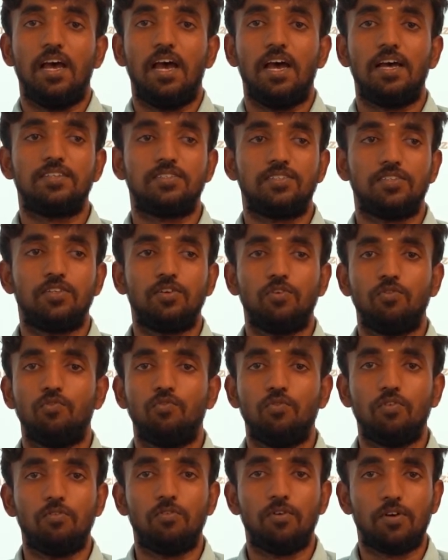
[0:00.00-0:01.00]
has a
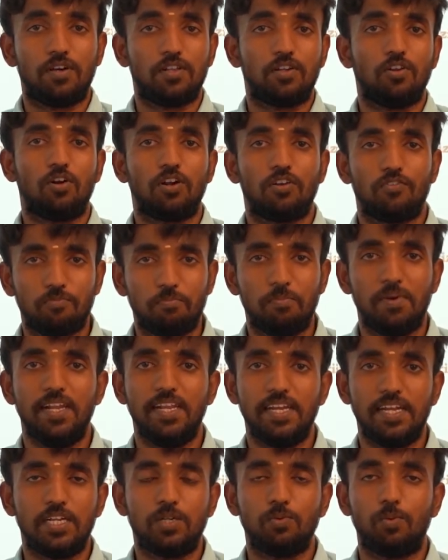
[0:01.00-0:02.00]
lot of
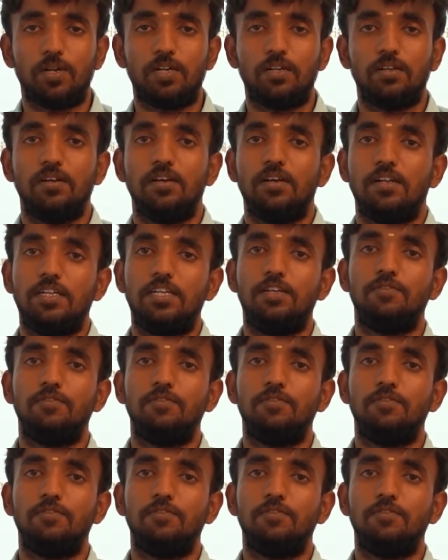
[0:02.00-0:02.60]
meaning into it.